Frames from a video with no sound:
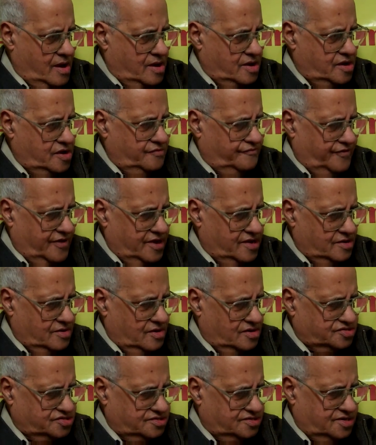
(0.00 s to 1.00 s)
If I
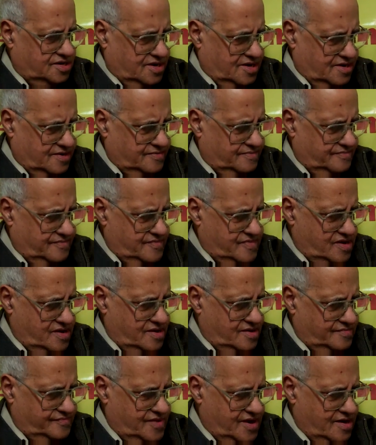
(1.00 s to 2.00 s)
consider
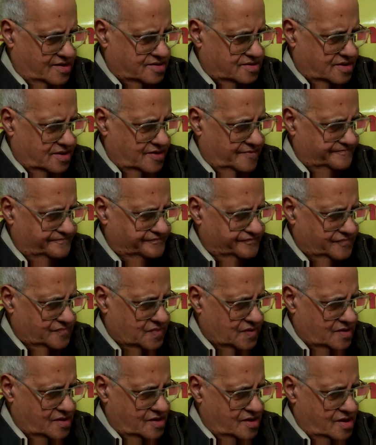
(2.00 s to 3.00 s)
that
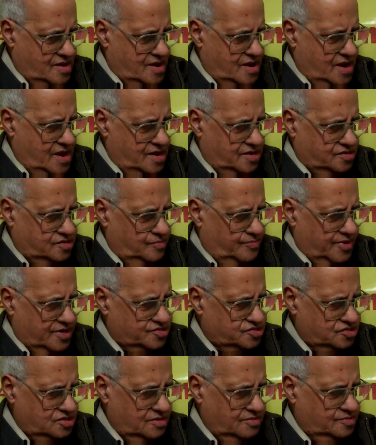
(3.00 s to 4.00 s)

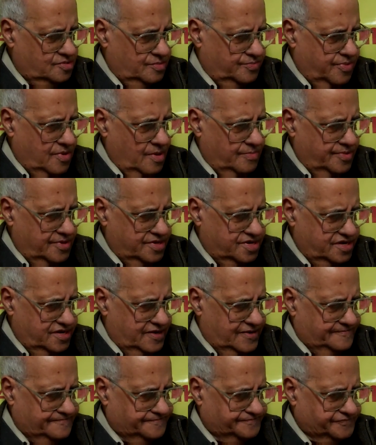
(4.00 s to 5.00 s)
80% of the
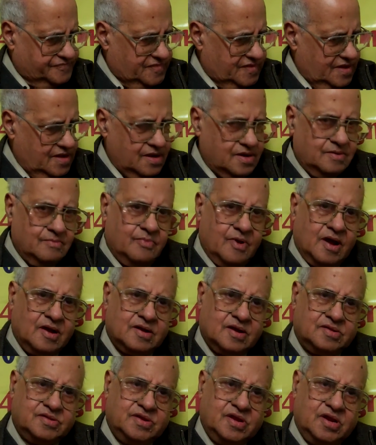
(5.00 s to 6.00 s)
property in
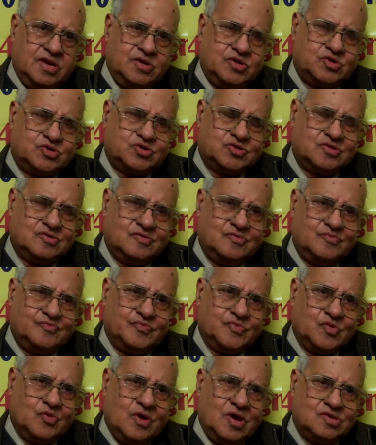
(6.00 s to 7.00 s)
Bangladesh
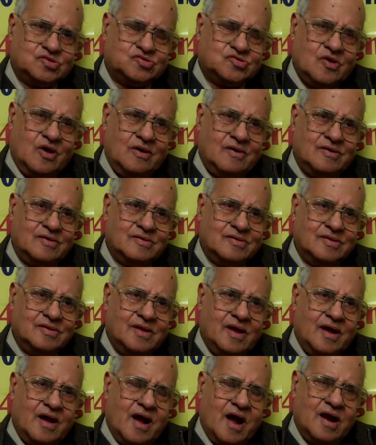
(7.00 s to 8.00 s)
was
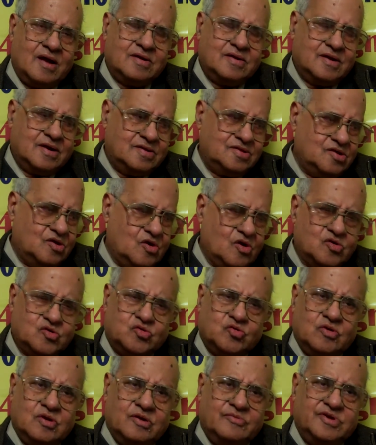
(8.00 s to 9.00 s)
under the
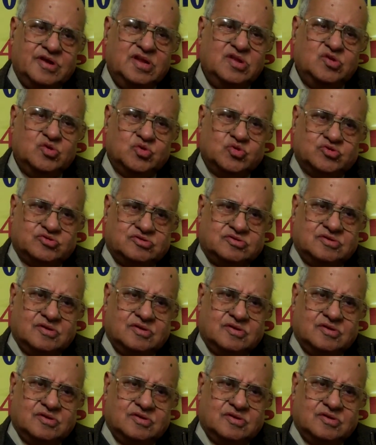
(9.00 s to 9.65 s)
control of Hindus.